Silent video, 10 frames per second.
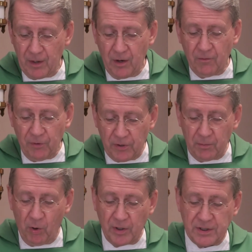
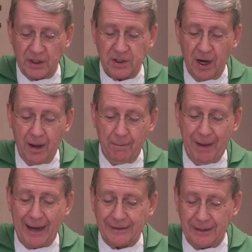Furthermore, such
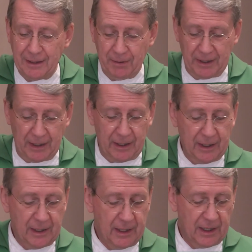magnanimity
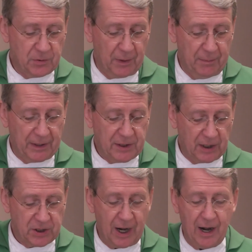is what may
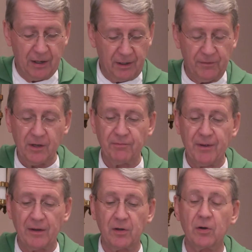touch a heart of the
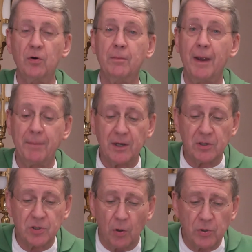offender who may be
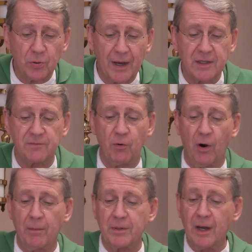so
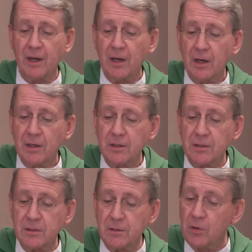transformed
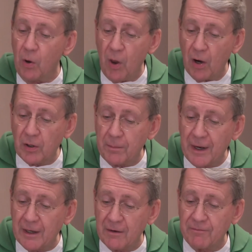to no longer
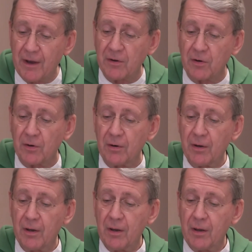being an offender,
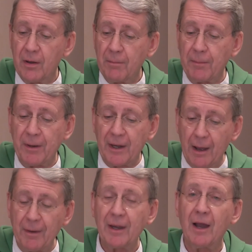but
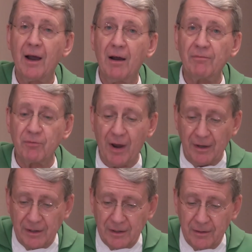becoming a
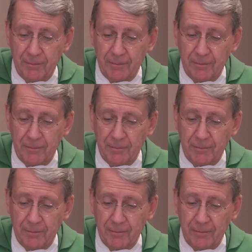friend.